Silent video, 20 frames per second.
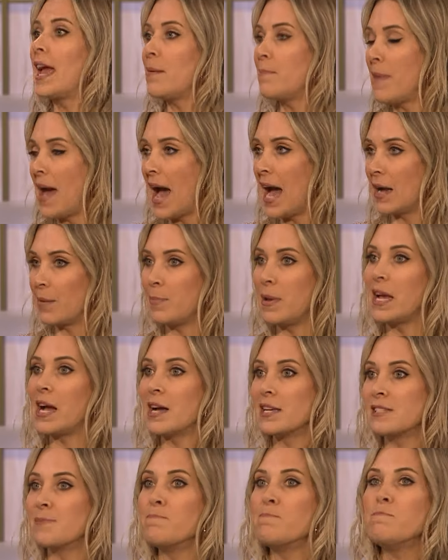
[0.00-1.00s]
came back
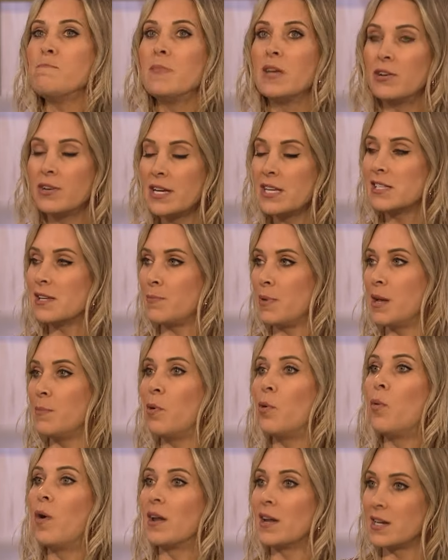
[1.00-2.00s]
because millions of
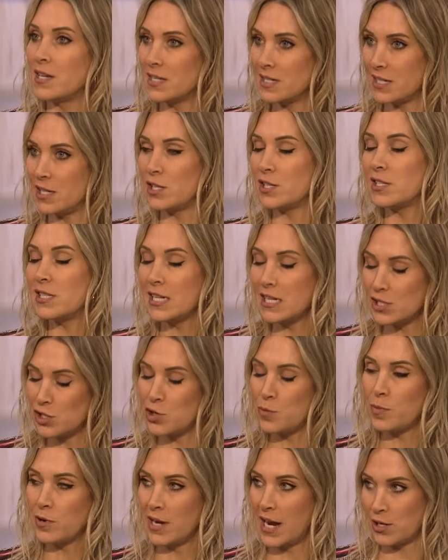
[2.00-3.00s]
people wanted to see
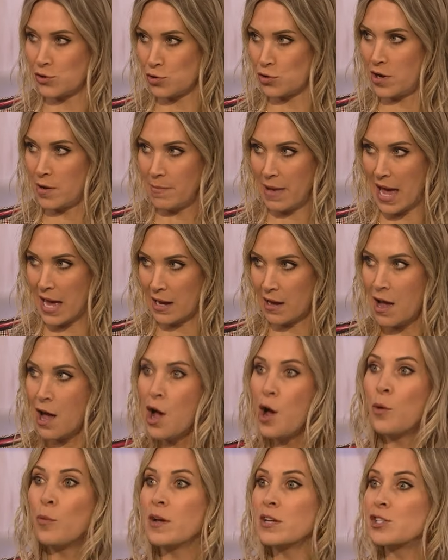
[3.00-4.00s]
Supernatural come back.
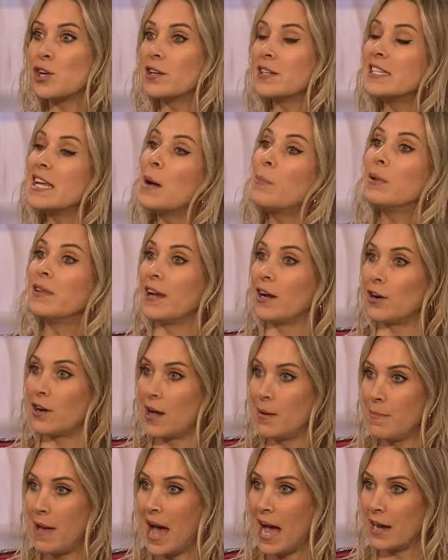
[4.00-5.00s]
We saw Double Dare
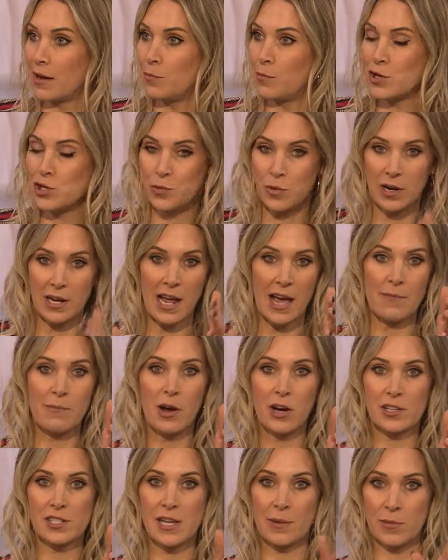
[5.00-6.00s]
come back, which we're gonna have
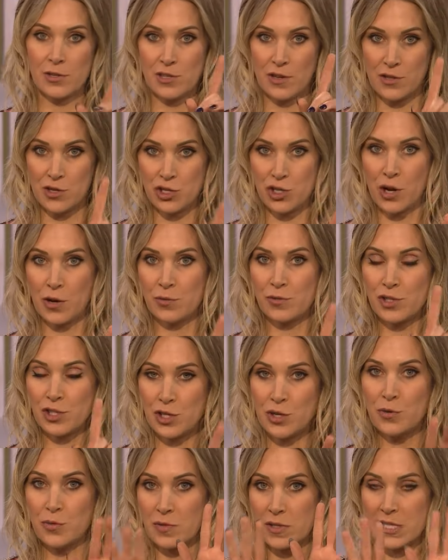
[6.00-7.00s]
Mark Summers on the show
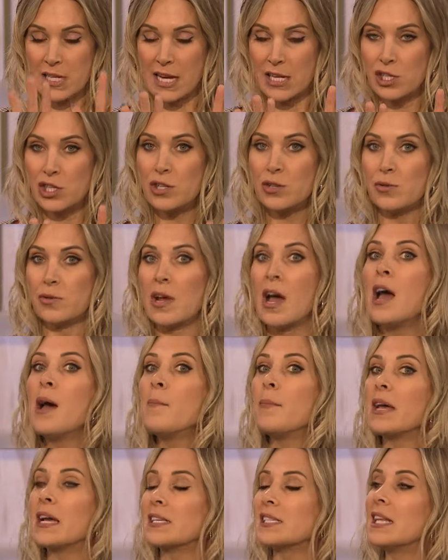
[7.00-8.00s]
soon, stay tuned,
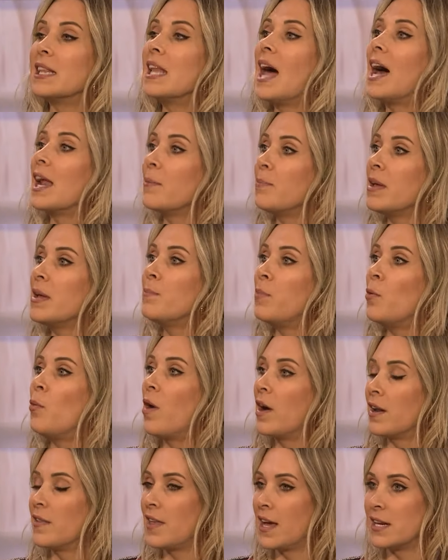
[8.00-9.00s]
because a lot of people
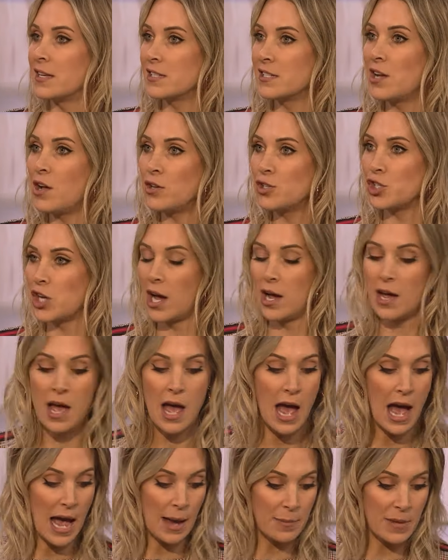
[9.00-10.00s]
wanted that nostalgia.
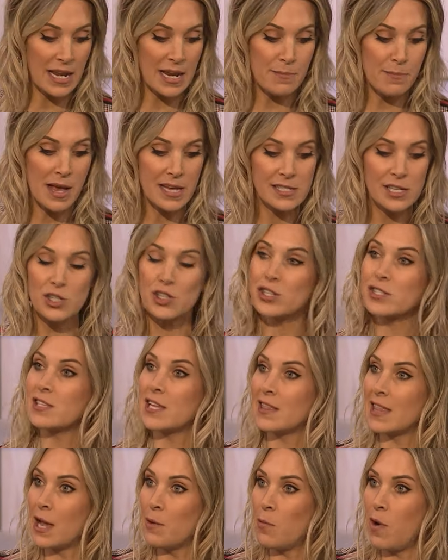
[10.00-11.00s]
I'm getting messages
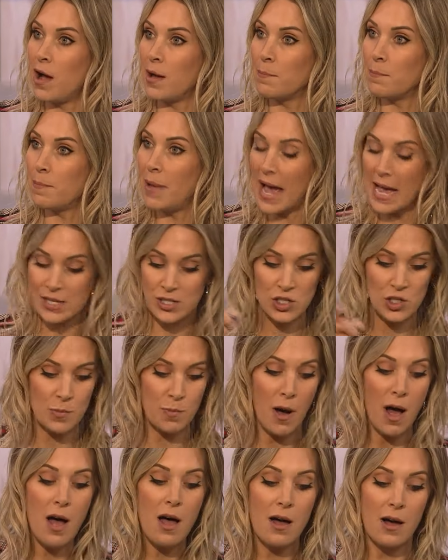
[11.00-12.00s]
that they want Pastor
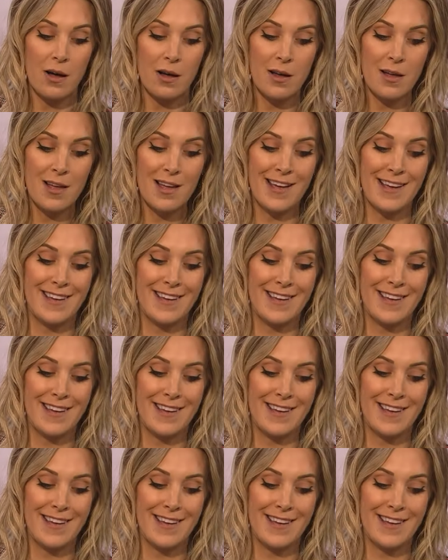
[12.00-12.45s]
Paul